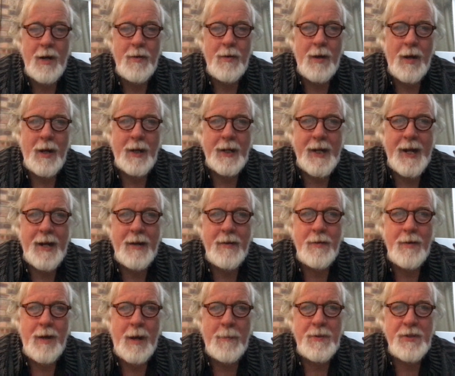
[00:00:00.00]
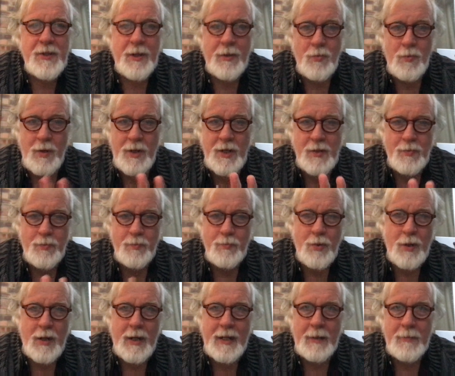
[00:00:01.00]
Again, episode 1 is
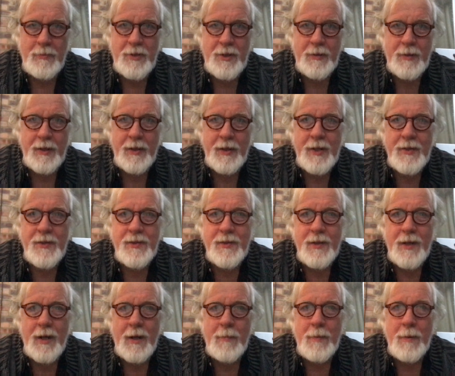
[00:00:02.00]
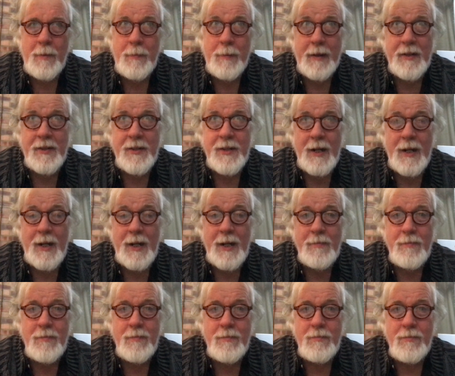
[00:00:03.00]
why I'm doing this, but basically,
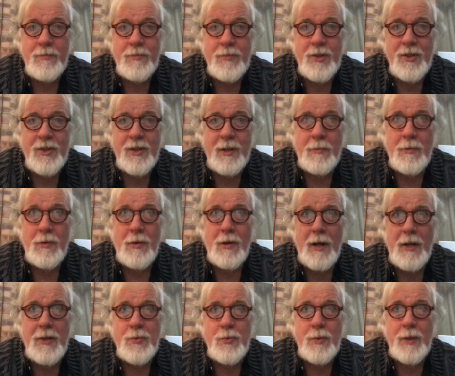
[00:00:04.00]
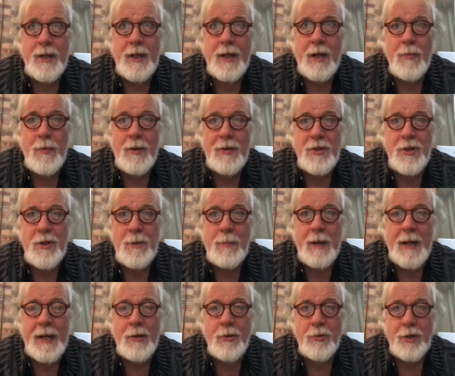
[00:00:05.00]
to summarise, I wrote a new
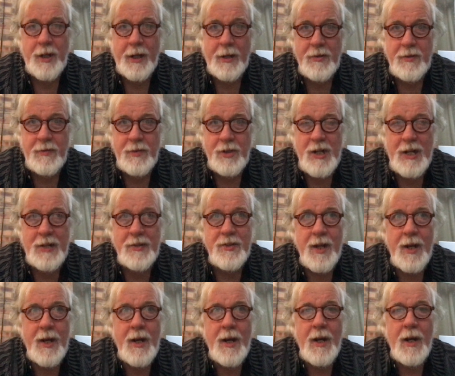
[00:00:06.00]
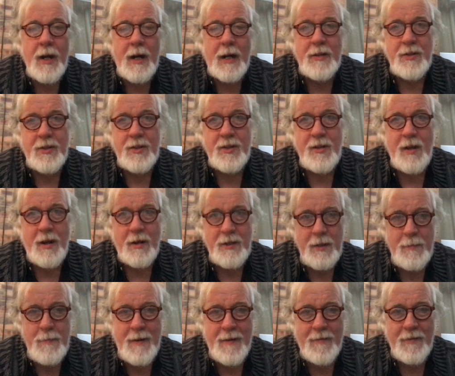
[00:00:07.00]
play called A Ghost of a Chance. I just
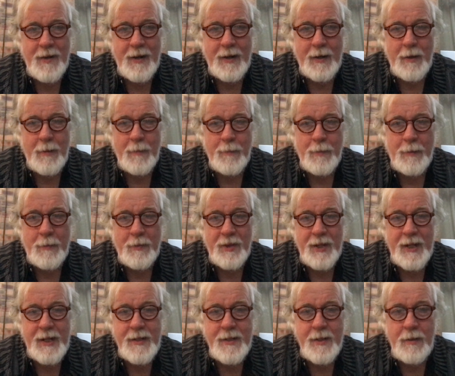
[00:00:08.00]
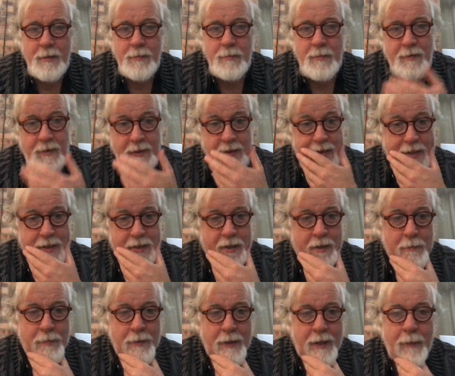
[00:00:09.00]
started Maverick Theatre
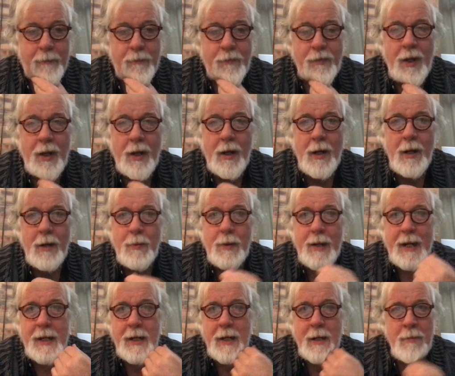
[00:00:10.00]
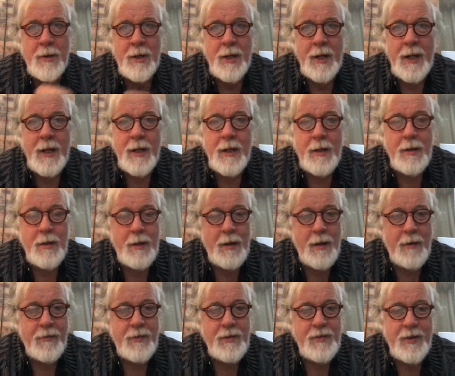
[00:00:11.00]
Company. We had no money,
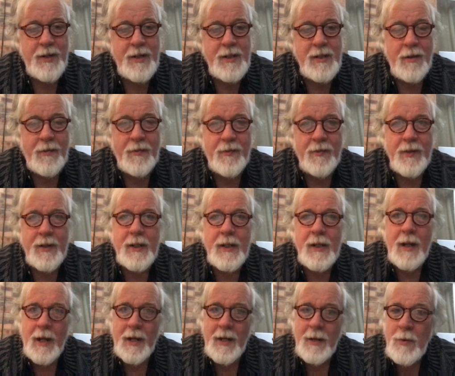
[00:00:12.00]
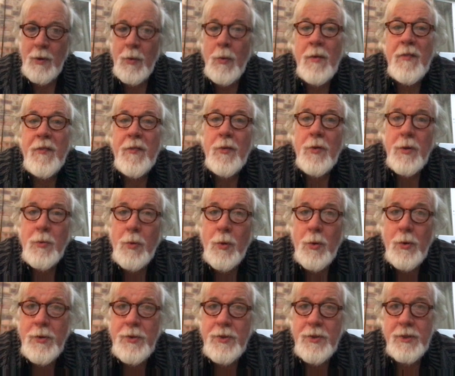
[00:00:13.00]
life was very tough, and then we won 4
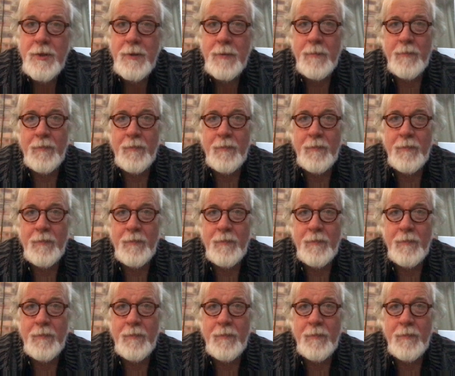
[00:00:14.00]
awards.